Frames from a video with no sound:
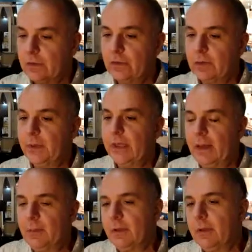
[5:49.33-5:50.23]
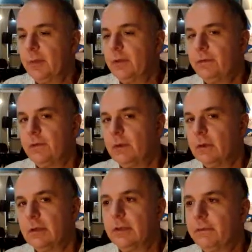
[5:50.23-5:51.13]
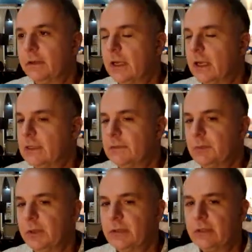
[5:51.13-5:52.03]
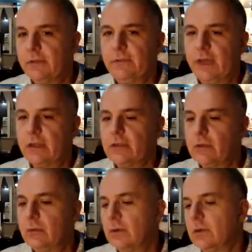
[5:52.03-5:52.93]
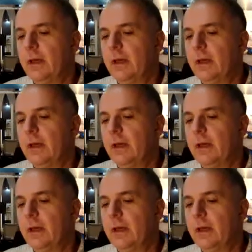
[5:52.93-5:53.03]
could be applicable for different kinds of special effects or